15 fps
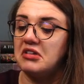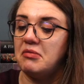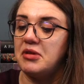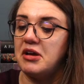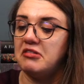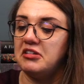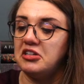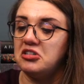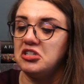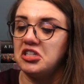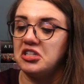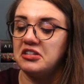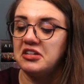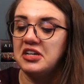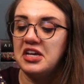I'm not really
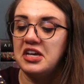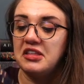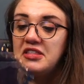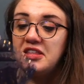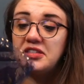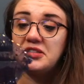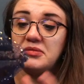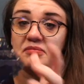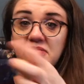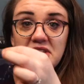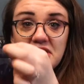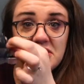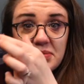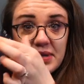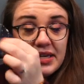sure. This,
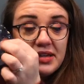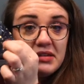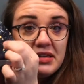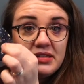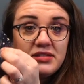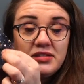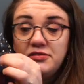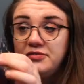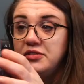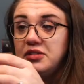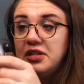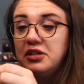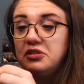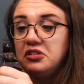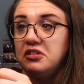this bag itself is
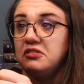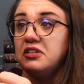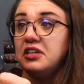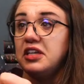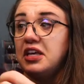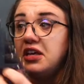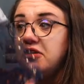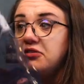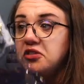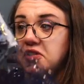actually really cute.